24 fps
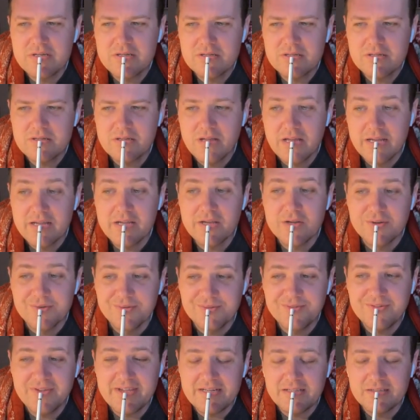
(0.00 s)
I like a good
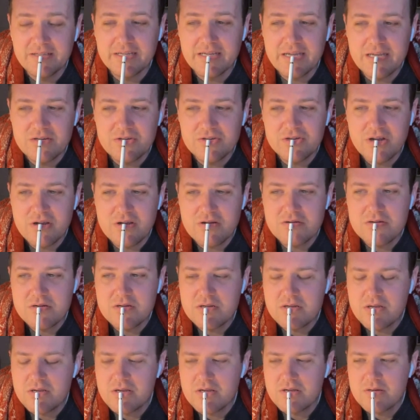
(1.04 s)
feet licking joke.
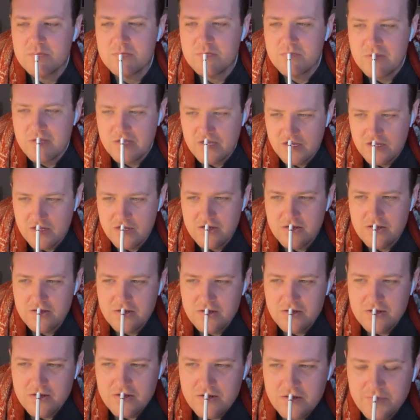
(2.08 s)
Um, mm-hmm.
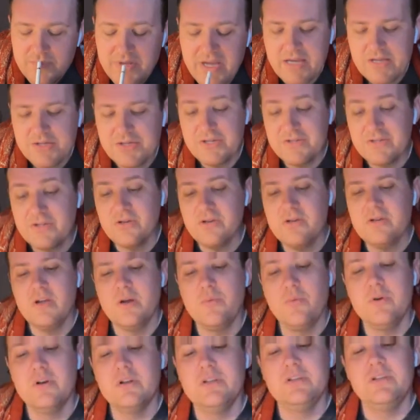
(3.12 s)
Yeah, she's good. I
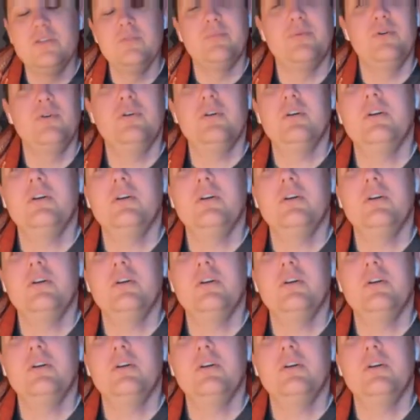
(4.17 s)
want a new book.